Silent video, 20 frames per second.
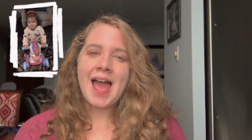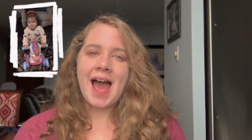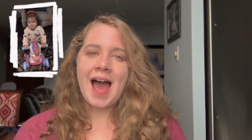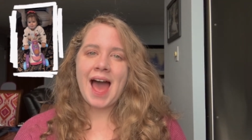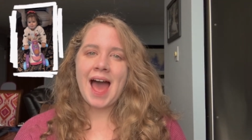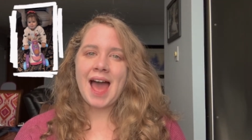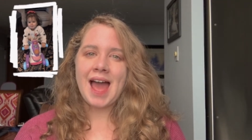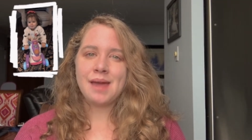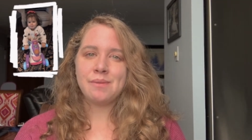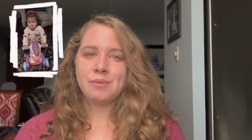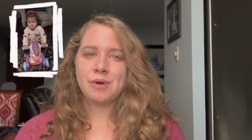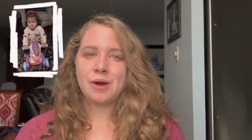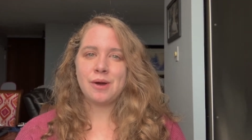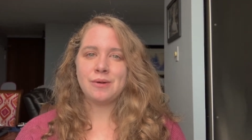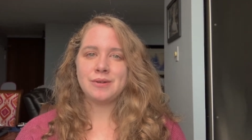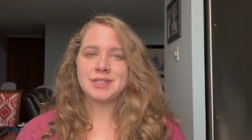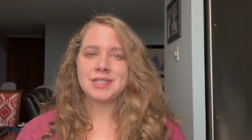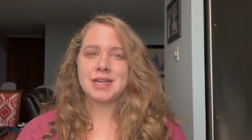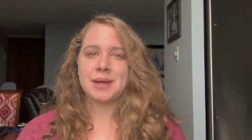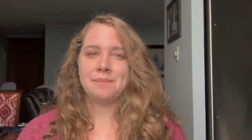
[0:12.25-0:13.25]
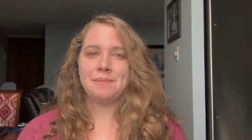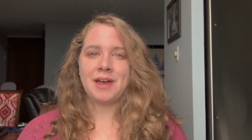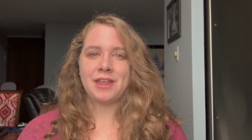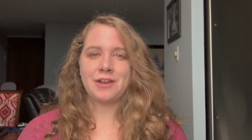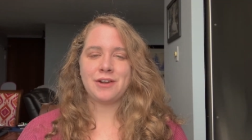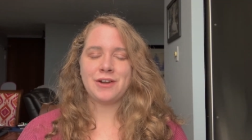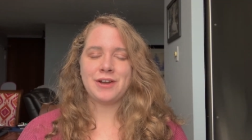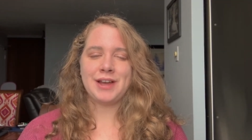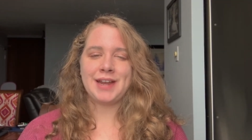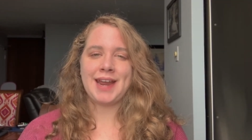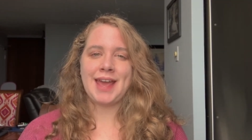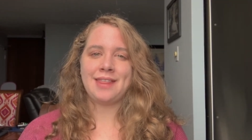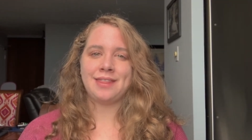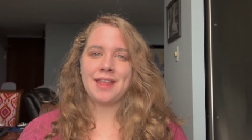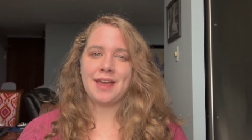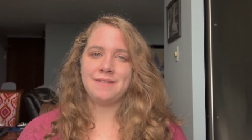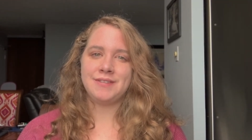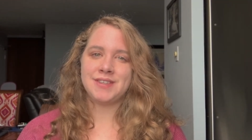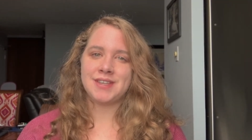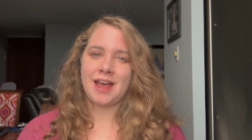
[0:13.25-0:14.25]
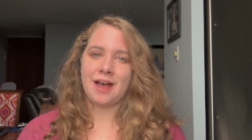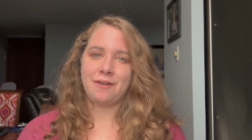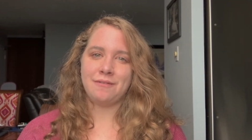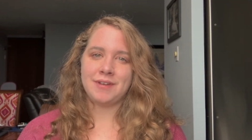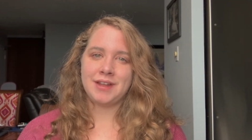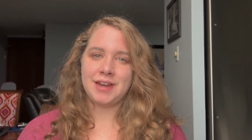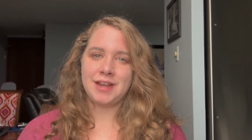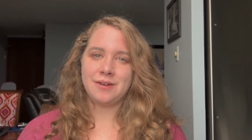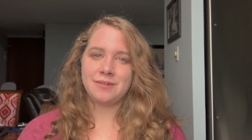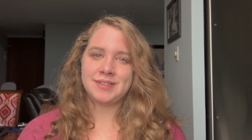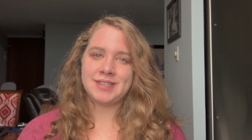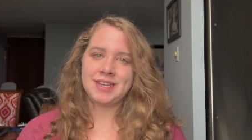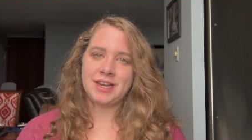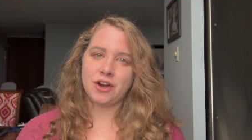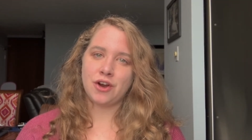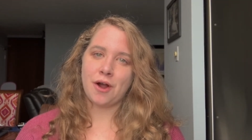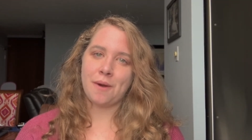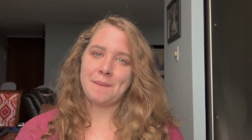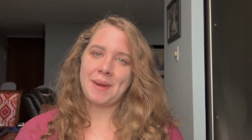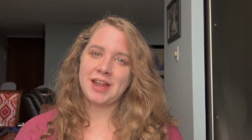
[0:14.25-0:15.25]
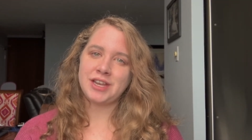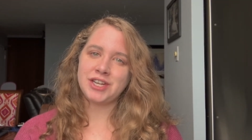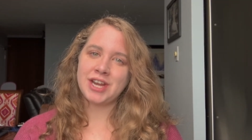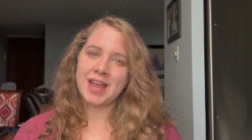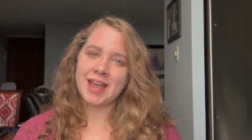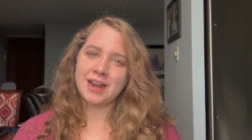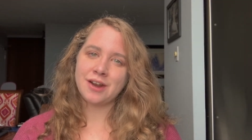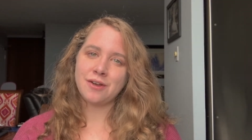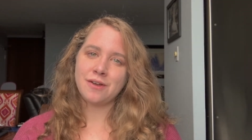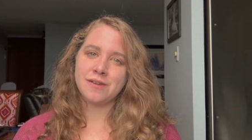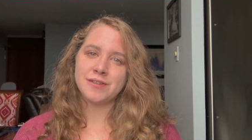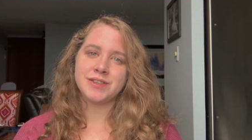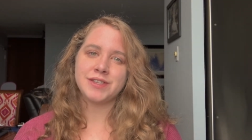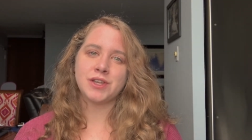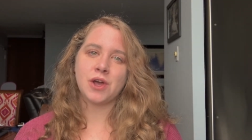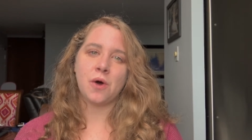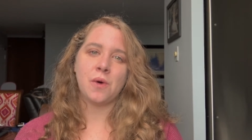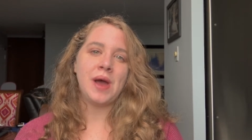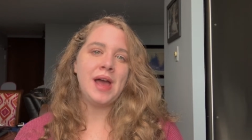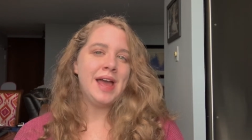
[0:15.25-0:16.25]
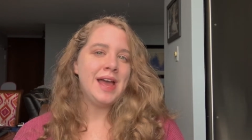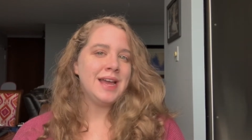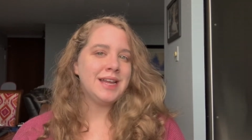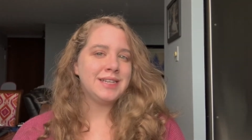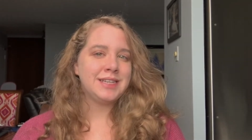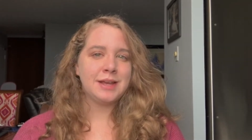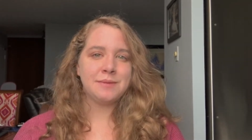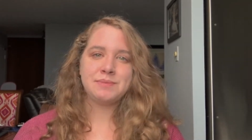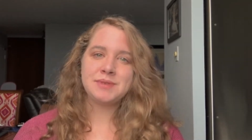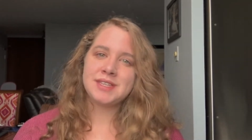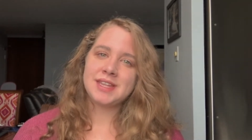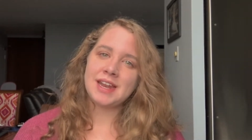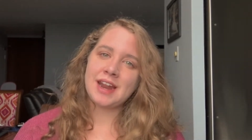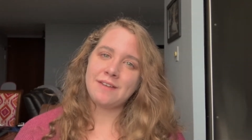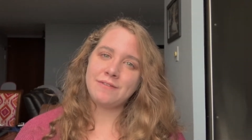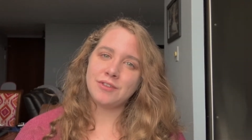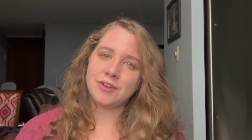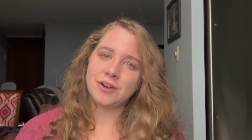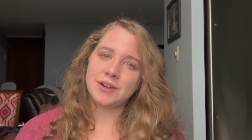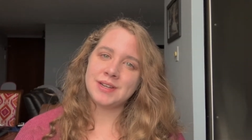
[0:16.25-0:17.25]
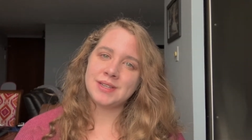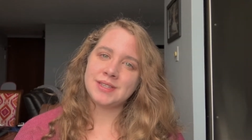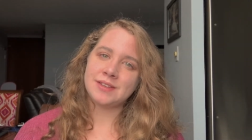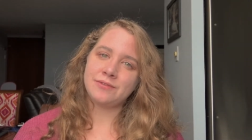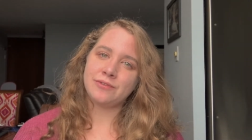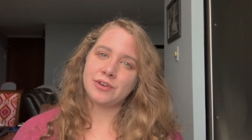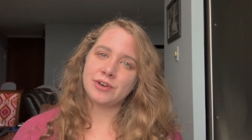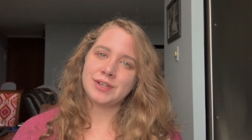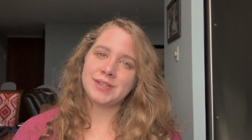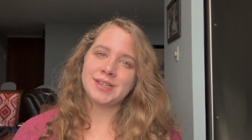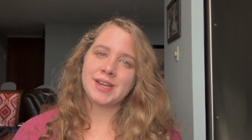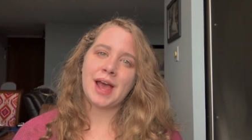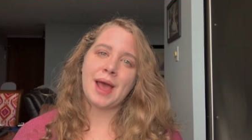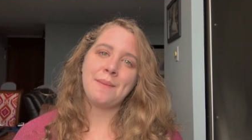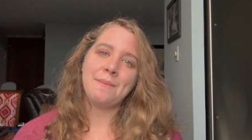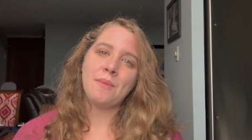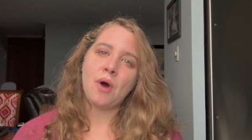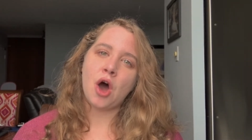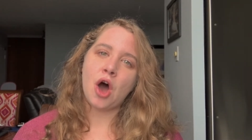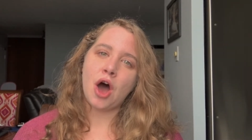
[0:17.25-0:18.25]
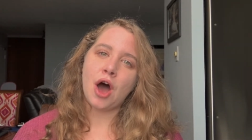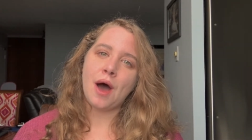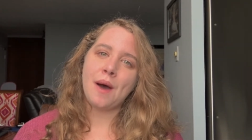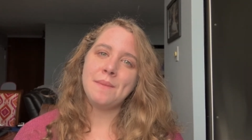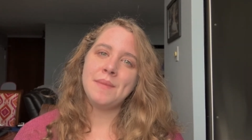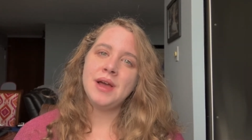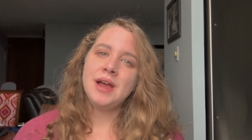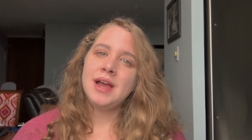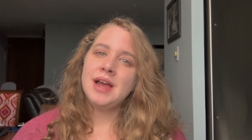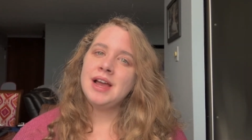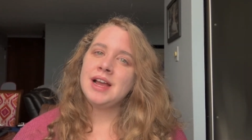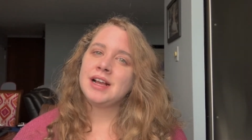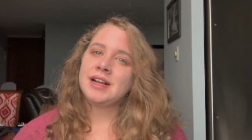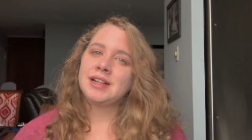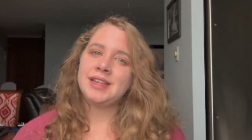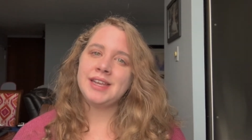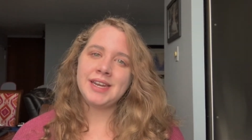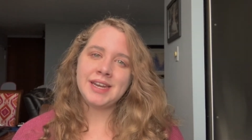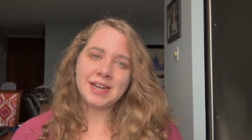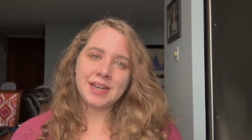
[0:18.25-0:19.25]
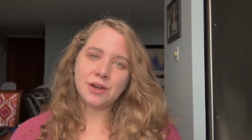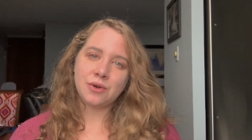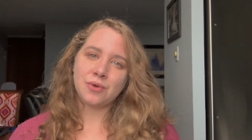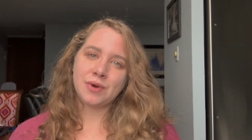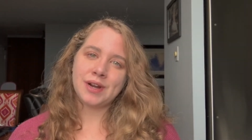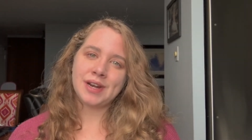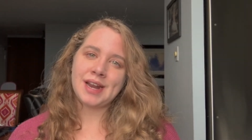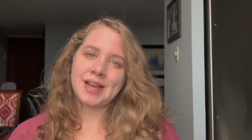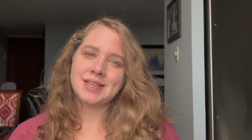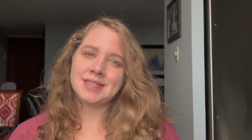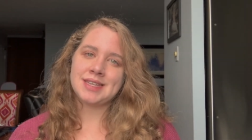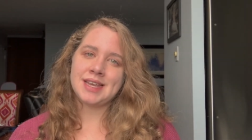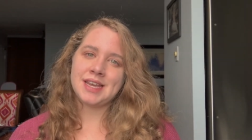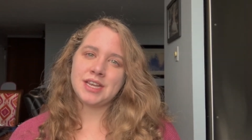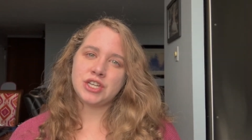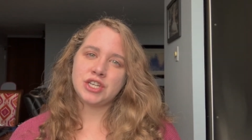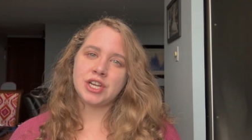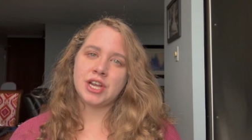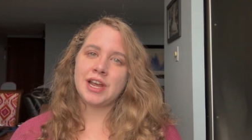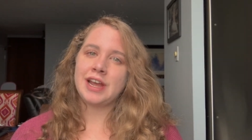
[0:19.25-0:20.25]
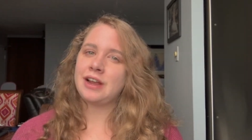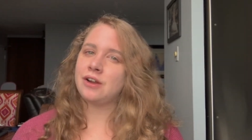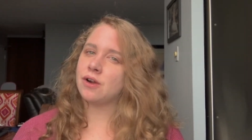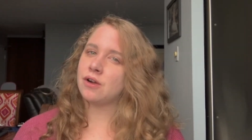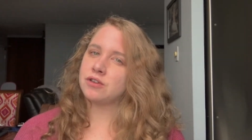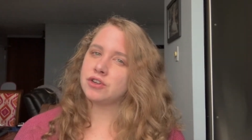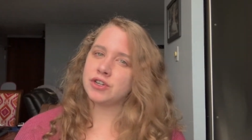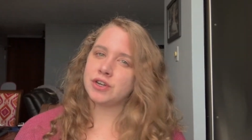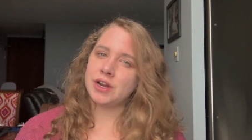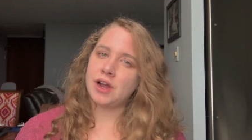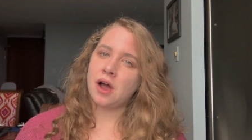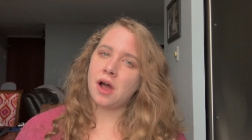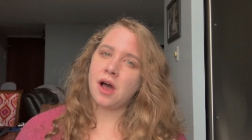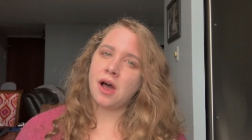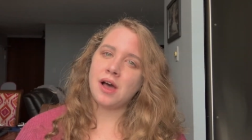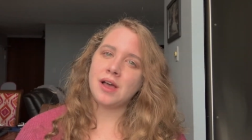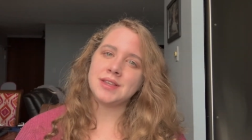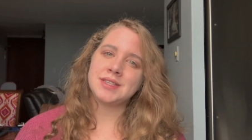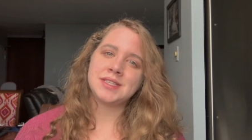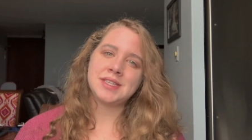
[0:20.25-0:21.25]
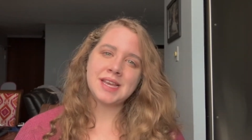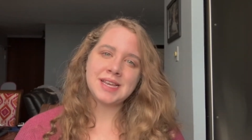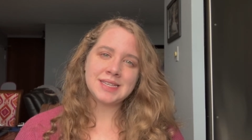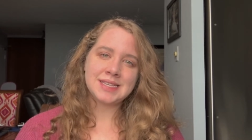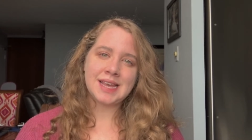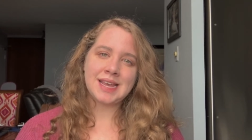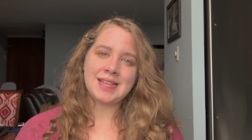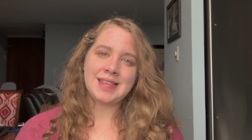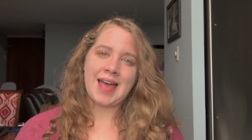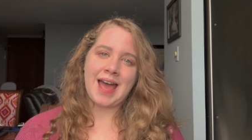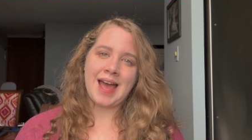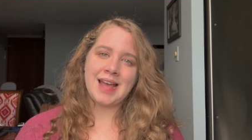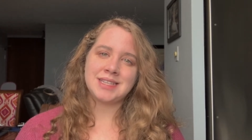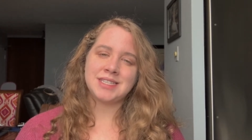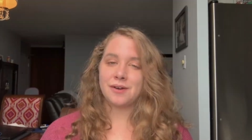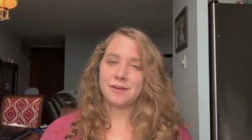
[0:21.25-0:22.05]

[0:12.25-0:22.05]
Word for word: I post motherhood and lifestyle videos here on my channel. So tips that I've learned as a first time mom, cleaning and organization, grocery hauls, things like that.